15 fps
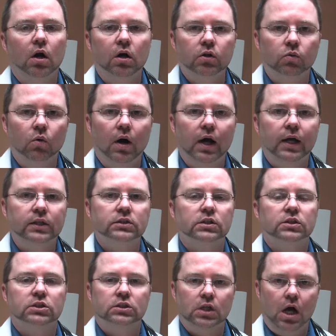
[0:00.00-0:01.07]
otherwise to
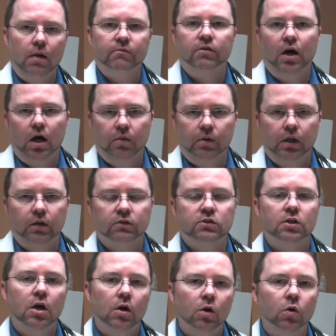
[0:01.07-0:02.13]
stop vomiting.
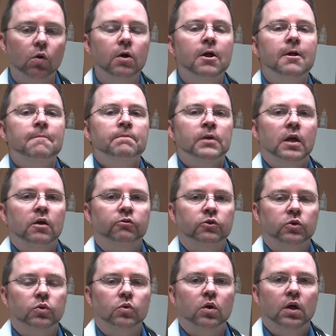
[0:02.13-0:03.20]
So if
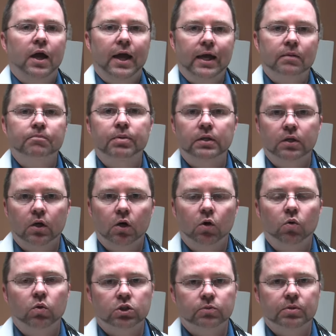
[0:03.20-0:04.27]
you
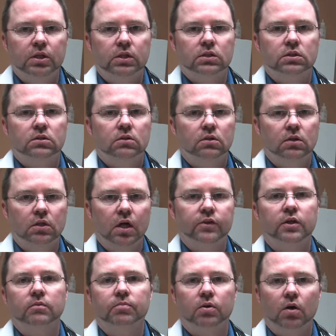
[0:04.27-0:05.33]
NPO, which means
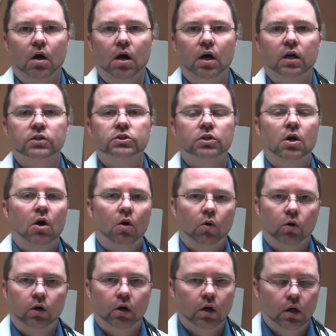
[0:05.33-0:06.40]
nothing per os
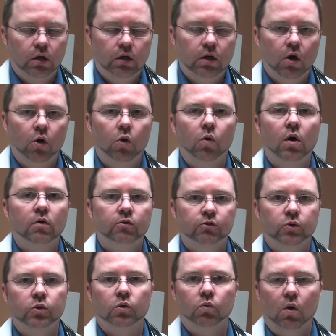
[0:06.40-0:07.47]
or no
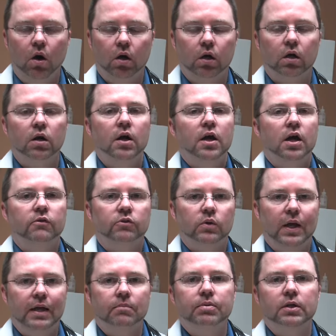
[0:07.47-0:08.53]
food or water, if you
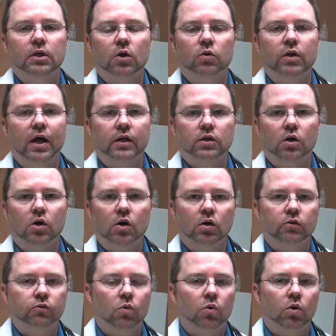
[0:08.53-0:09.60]
NPO that
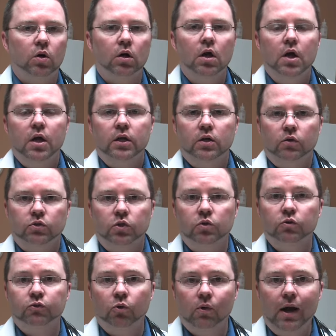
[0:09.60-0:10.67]
dog for you know two
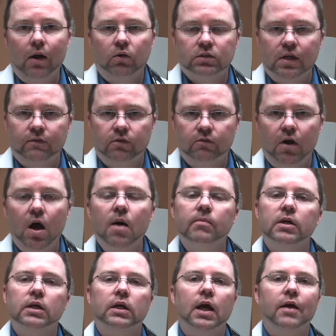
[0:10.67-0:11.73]
to four hours after
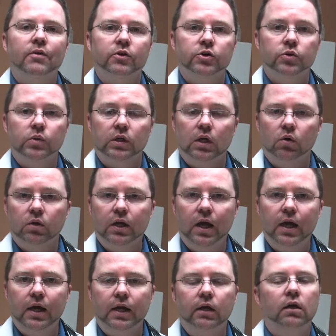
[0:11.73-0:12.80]
vomiting and they're doing
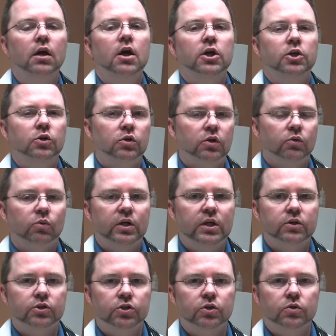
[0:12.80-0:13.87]
okay, you can
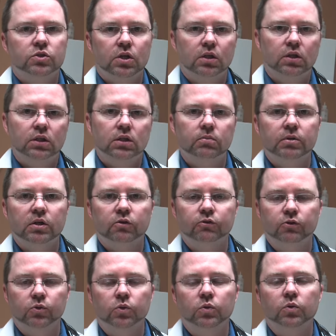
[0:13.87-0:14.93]
reintroduce a little bit of
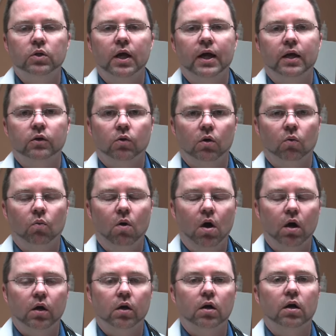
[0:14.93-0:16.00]
food and or
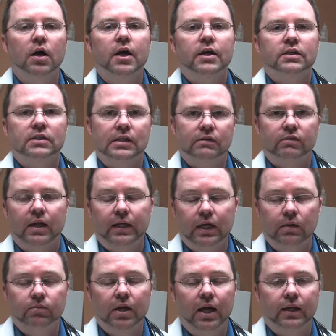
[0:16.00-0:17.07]
water, see if they
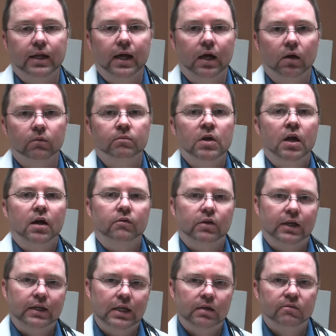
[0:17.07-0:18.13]
keep that down. If
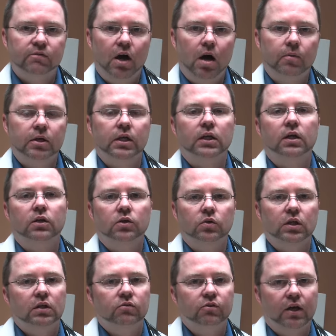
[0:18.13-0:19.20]
they keep vomiting, you
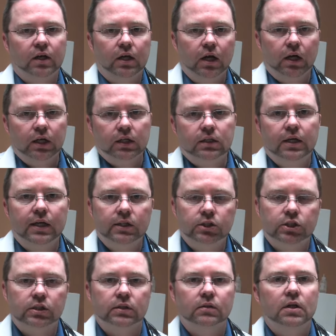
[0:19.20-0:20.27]
need veterinary
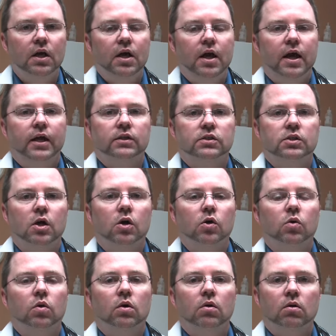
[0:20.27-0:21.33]
attention. And
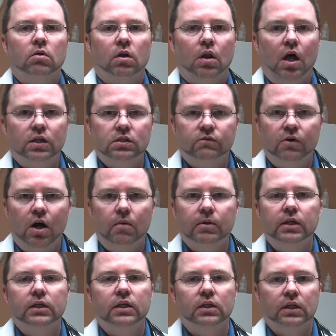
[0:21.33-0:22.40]
so lots of
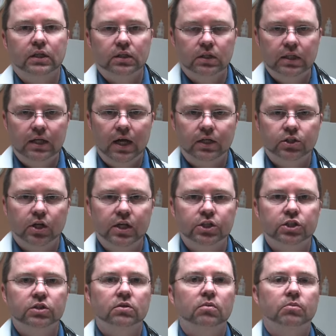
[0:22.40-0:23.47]
vomiting can lead to
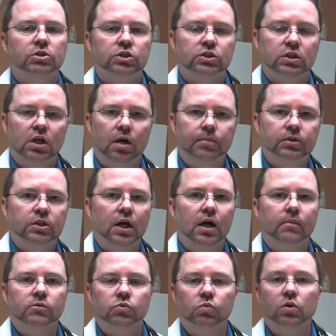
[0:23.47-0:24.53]
dehydration, but just a couple
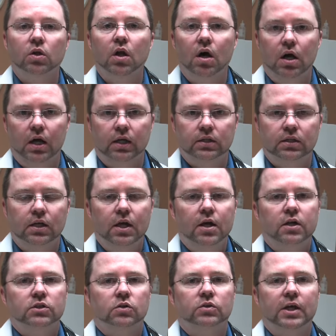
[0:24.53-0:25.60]
times will not.
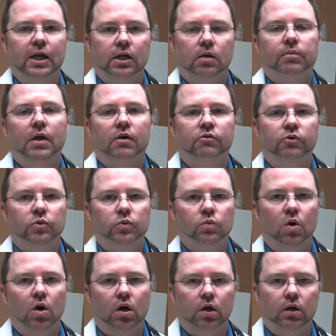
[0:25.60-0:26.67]
So take up that food and
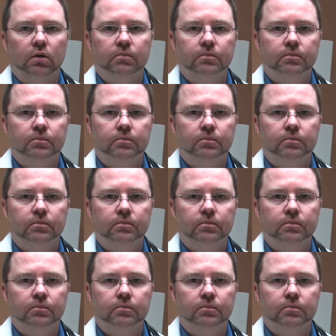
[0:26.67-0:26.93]
water.